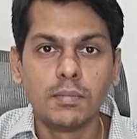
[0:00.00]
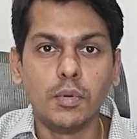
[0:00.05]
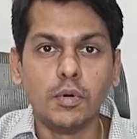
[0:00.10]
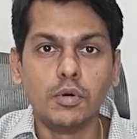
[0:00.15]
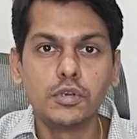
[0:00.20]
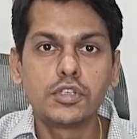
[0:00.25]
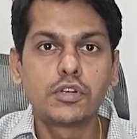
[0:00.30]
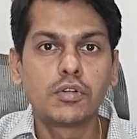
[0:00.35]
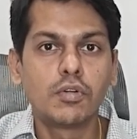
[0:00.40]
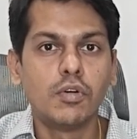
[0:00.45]

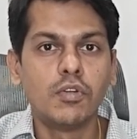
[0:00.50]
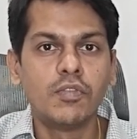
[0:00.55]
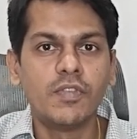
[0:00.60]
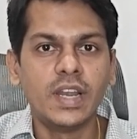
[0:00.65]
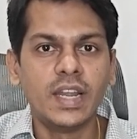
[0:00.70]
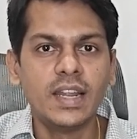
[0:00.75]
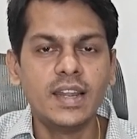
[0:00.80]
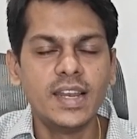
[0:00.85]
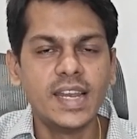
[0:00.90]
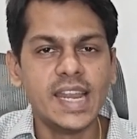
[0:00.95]
Post
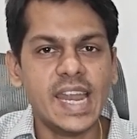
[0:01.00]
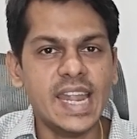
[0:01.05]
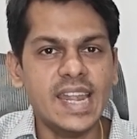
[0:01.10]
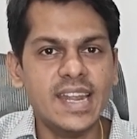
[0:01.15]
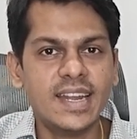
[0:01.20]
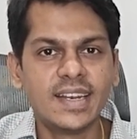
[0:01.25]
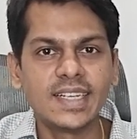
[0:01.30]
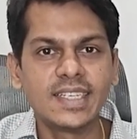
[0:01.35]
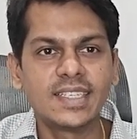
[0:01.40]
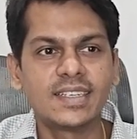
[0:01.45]
COVID,
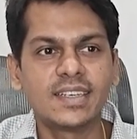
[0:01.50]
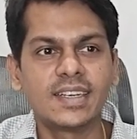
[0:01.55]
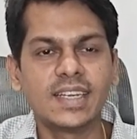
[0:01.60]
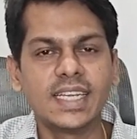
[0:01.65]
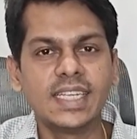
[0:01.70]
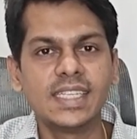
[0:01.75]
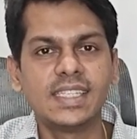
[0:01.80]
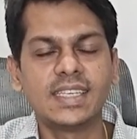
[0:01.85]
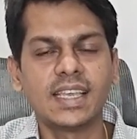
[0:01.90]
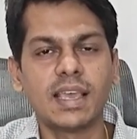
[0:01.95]
interest
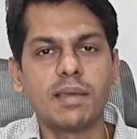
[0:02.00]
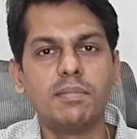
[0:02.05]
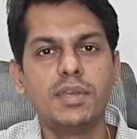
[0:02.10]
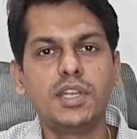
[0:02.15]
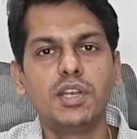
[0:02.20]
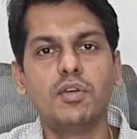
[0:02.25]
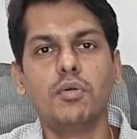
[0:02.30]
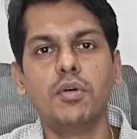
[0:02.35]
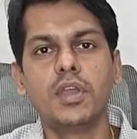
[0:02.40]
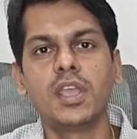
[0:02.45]
rates have
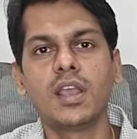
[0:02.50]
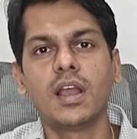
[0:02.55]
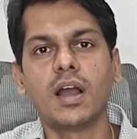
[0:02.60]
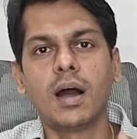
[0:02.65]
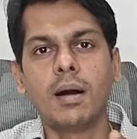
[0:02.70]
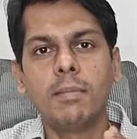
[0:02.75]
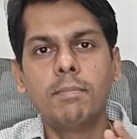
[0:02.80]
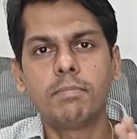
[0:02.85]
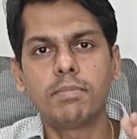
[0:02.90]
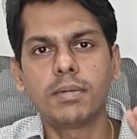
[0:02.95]
been going
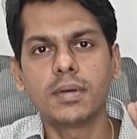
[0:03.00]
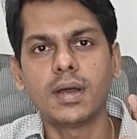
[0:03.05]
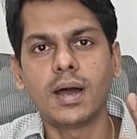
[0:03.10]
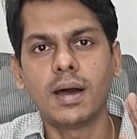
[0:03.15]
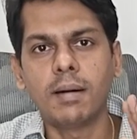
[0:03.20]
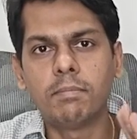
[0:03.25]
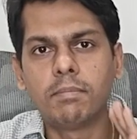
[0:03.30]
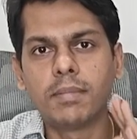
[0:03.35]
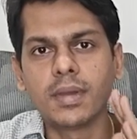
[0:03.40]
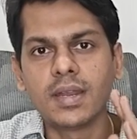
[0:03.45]
up
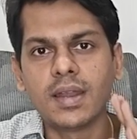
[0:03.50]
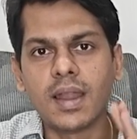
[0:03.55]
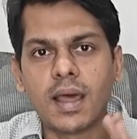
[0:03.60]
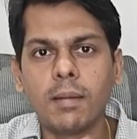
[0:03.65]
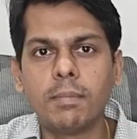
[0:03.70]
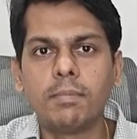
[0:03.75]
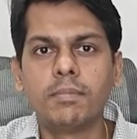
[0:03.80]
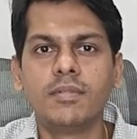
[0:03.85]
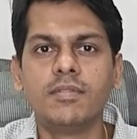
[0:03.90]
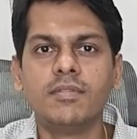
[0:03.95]
and
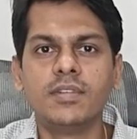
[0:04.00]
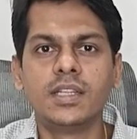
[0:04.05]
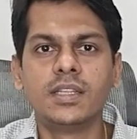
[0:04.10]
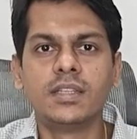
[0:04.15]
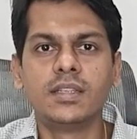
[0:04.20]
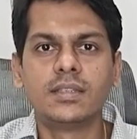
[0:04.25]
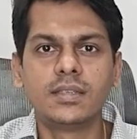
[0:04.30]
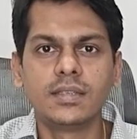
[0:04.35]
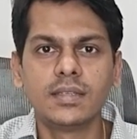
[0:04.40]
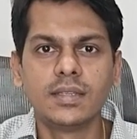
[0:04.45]
up with